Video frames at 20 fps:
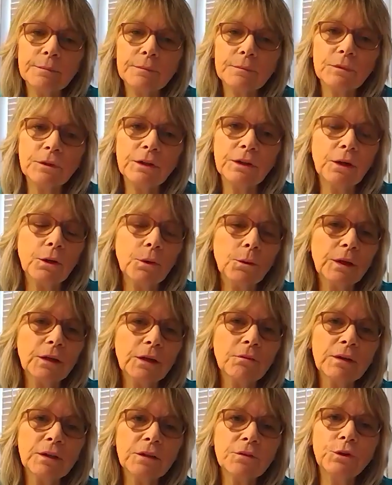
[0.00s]
You know,
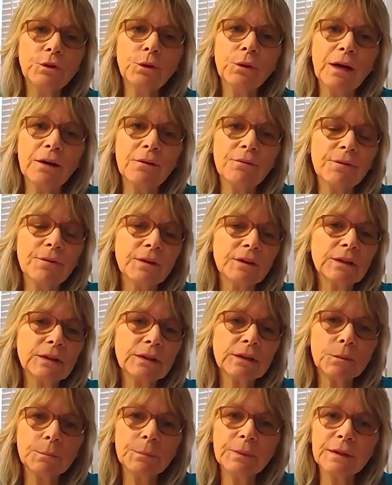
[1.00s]
even if you have a
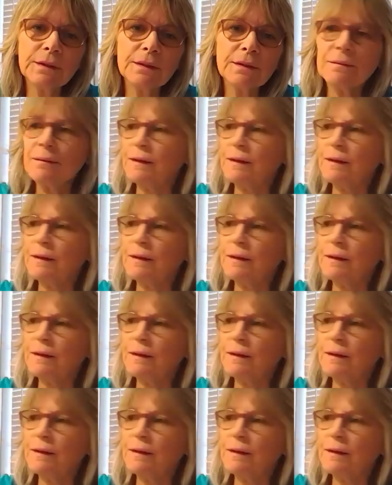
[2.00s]
little bit of,